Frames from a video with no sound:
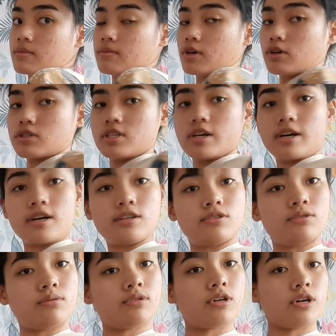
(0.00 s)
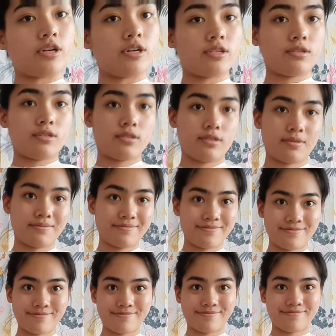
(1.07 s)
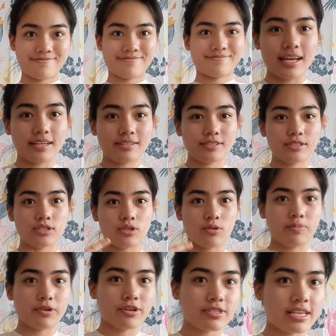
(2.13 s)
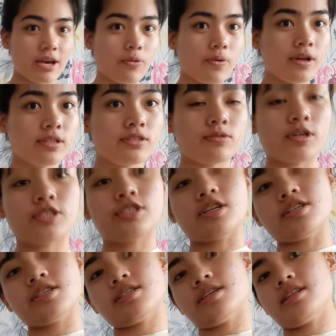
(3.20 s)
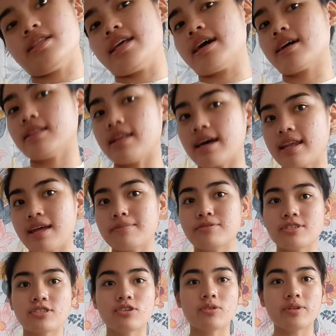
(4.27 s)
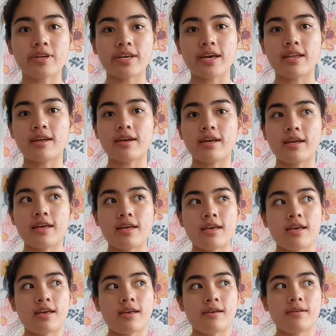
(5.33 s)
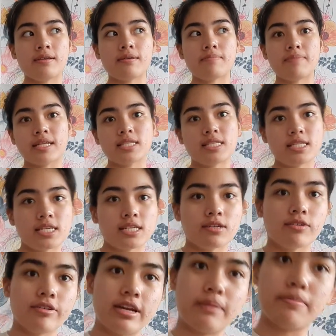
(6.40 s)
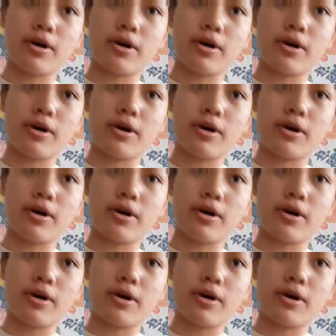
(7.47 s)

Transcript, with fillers: because there are two darts. So because I want to adjust the neckline, I'm just going to get a pencil or a